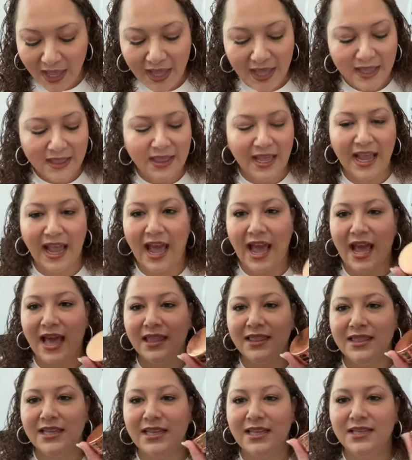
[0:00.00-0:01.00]
They
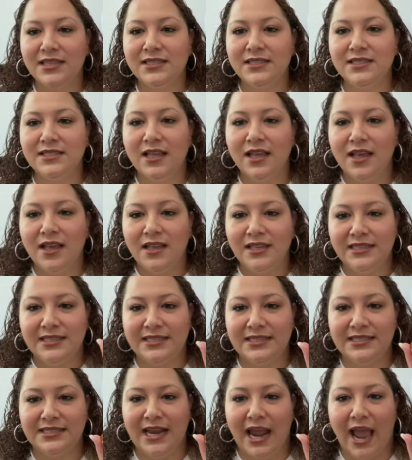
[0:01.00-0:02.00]
had these
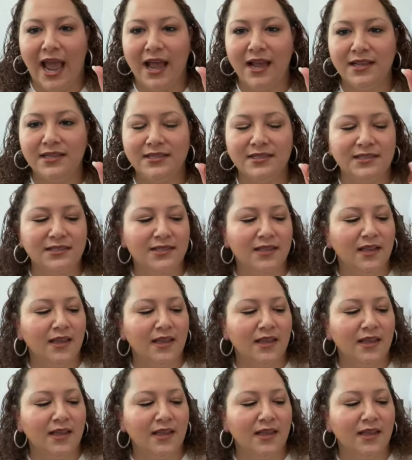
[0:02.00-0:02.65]
stacks